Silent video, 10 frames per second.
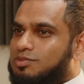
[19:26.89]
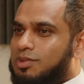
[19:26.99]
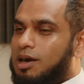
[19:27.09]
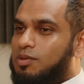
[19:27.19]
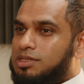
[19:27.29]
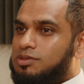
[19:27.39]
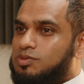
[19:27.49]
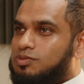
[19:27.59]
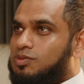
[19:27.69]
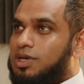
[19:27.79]
what I
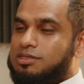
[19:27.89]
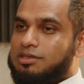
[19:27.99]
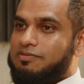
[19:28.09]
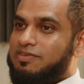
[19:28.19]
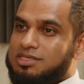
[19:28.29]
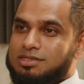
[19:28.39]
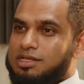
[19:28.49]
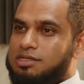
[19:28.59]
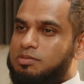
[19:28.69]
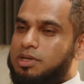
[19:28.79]
was once
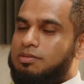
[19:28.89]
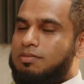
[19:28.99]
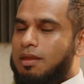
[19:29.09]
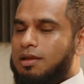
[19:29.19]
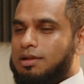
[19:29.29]
fascinated about.